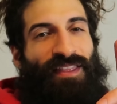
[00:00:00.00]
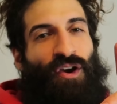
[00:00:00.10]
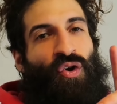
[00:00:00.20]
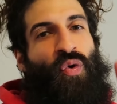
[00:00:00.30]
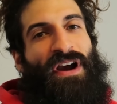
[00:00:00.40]

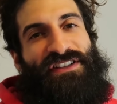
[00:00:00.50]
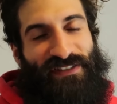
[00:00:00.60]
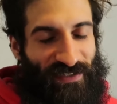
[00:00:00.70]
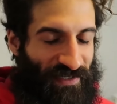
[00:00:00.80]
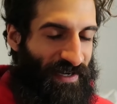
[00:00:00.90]
The
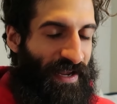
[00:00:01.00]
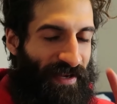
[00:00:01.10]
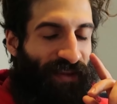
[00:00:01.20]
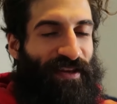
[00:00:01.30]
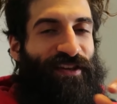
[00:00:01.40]
question
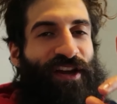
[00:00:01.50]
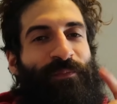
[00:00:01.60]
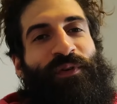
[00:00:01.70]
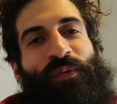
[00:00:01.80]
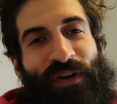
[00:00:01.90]
and the
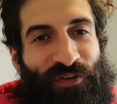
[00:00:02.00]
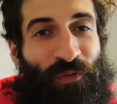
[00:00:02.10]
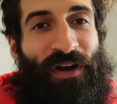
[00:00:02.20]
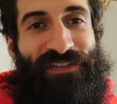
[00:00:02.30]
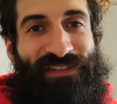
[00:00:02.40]
number one
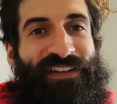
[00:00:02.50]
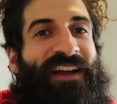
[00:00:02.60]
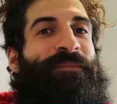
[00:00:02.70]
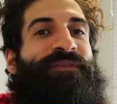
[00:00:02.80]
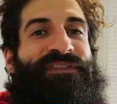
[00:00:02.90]
question that
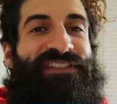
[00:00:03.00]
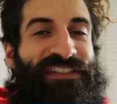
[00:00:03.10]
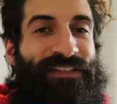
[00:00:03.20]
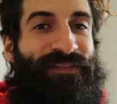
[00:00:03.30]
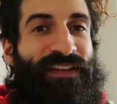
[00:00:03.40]
I've been
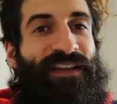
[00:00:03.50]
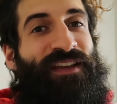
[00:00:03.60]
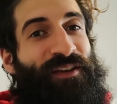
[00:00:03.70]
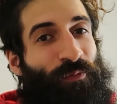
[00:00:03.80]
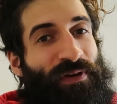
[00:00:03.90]
receiving
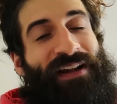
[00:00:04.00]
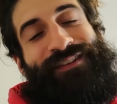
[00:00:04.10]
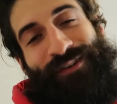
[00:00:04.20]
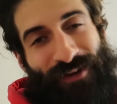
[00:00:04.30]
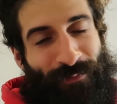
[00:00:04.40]
when I
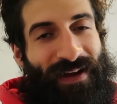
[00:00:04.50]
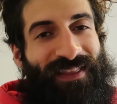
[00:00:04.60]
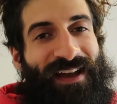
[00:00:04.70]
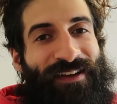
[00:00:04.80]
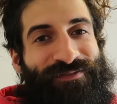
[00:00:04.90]
turn on my
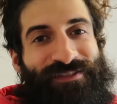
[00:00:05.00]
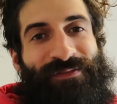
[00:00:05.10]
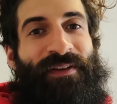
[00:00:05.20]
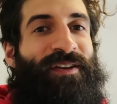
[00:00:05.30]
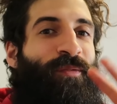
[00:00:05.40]
live
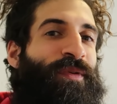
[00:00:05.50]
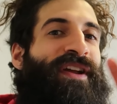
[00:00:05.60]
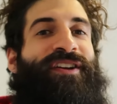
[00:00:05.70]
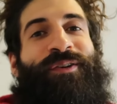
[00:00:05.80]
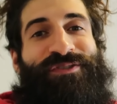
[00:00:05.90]
stream, when
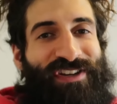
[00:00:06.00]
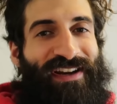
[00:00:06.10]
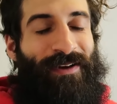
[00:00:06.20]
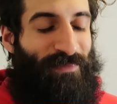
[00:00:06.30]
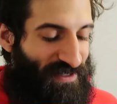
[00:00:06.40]
I go
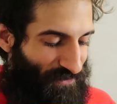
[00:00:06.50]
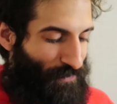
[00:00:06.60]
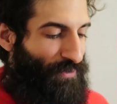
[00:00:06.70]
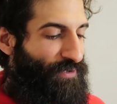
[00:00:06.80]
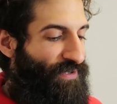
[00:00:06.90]
check out my
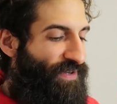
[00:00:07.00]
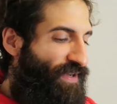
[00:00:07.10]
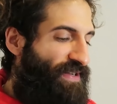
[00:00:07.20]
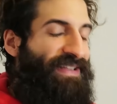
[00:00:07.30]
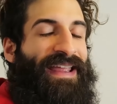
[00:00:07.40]
Twitter,
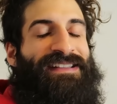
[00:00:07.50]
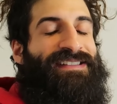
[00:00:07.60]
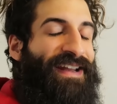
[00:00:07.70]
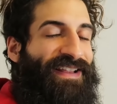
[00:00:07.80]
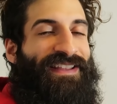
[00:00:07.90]
I can't
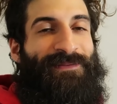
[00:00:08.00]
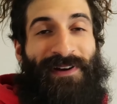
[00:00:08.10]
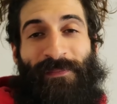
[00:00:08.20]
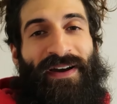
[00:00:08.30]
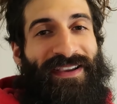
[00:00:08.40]
say anything
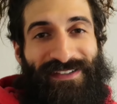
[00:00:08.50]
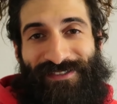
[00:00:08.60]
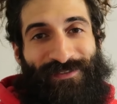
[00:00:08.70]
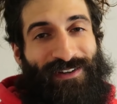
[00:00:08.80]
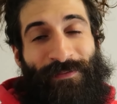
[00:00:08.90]
about my
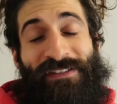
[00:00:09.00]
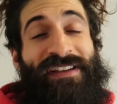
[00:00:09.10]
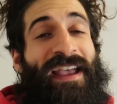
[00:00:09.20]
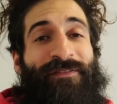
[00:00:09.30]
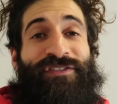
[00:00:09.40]
Instagram because
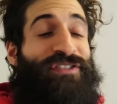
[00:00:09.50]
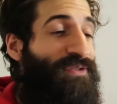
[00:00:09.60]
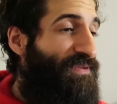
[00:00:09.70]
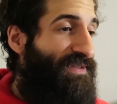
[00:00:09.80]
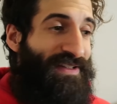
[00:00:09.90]
I haven't
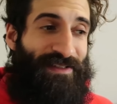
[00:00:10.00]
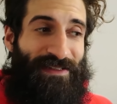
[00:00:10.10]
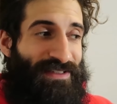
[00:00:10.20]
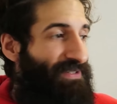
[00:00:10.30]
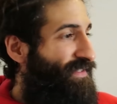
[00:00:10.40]
used
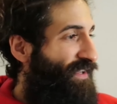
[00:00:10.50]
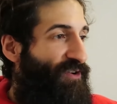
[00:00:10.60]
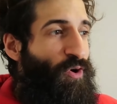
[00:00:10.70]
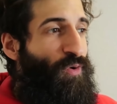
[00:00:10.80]
it in